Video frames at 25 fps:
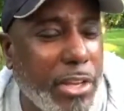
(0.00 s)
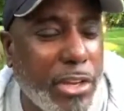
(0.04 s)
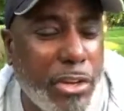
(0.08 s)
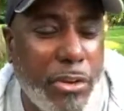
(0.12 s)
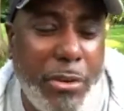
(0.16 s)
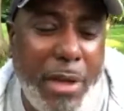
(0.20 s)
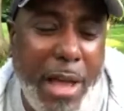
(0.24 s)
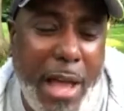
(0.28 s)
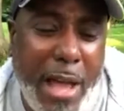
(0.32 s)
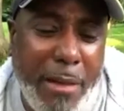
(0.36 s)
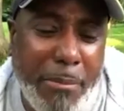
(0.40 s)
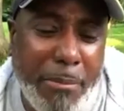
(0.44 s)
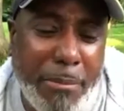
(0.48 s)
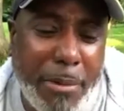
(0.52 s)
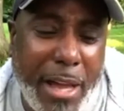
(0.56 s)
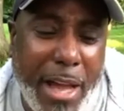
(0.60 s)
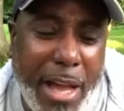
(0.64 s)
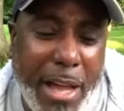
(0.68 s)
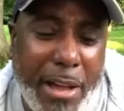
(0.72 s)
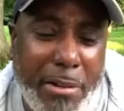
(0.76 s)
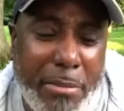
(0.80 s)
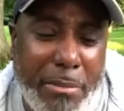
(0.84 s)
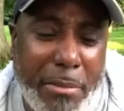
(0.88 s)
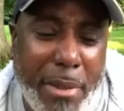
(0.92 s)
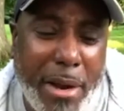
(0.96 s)
You have
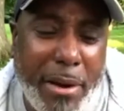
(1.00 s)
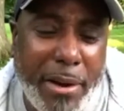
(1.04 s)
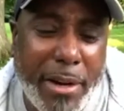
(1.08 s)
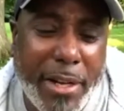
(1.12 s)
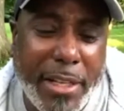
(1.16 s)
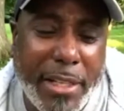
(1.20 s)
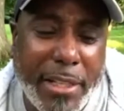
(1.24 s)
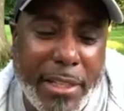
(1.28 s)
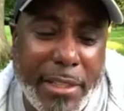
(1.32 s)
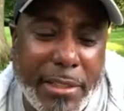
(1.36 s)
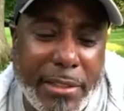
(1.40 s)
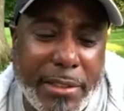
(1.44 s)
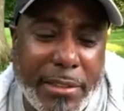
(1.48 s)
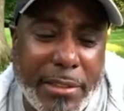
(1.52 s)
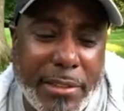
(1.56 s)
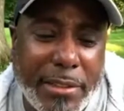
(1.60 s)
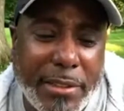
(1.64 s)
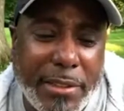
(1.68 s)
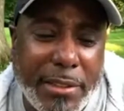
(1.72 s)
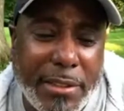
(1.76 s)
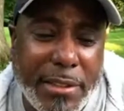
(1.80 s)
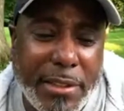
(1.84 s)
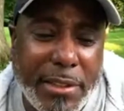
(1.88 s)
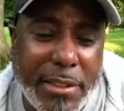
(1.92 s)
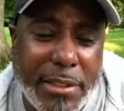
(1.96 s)
black Americans